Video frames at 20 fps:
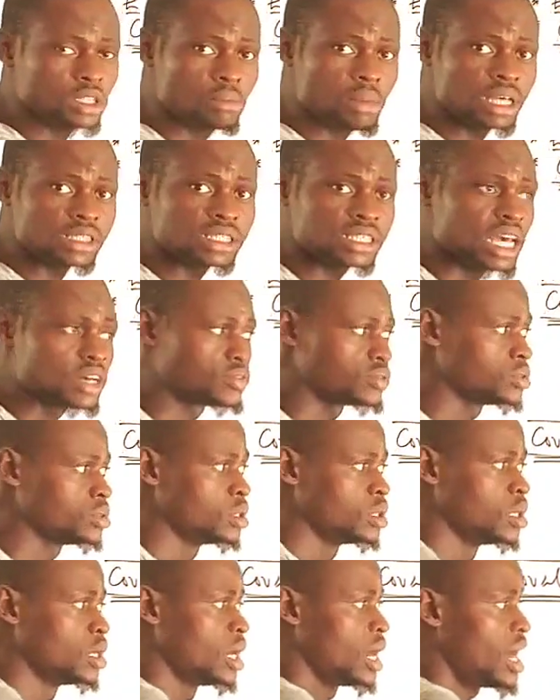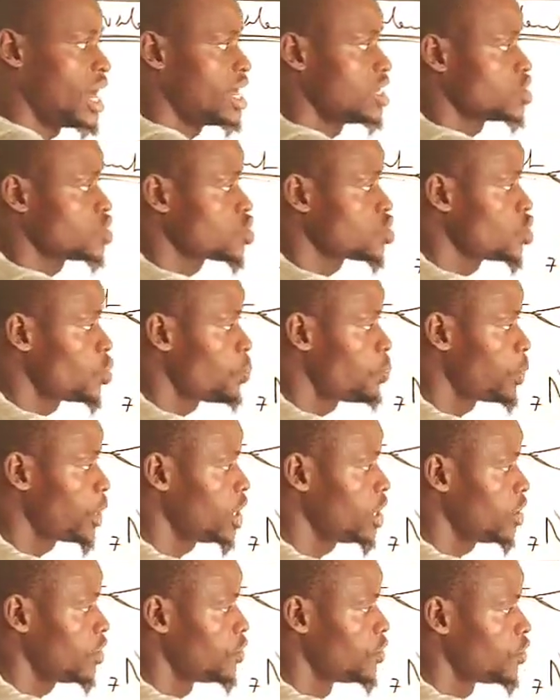number 7, and
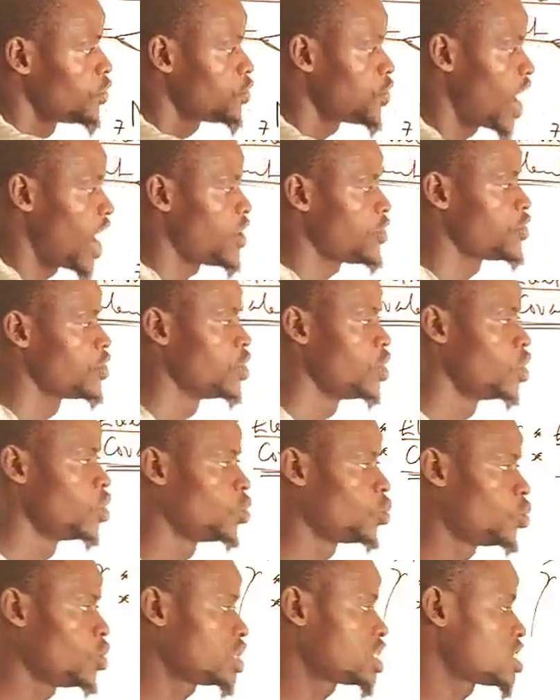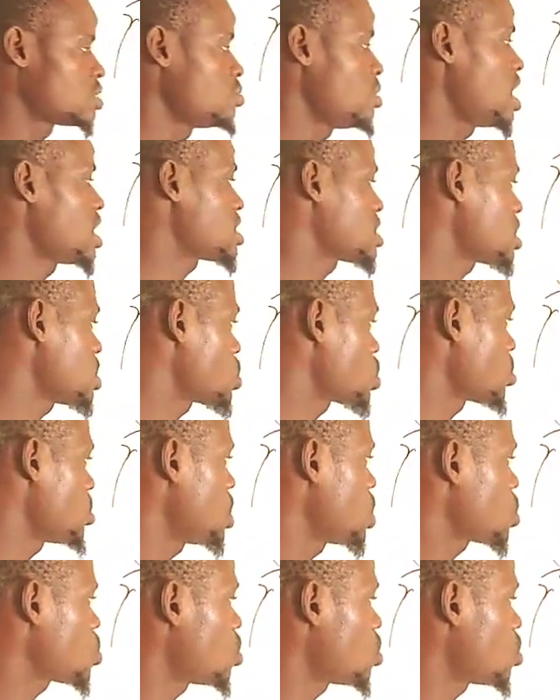2p5, which makes it to be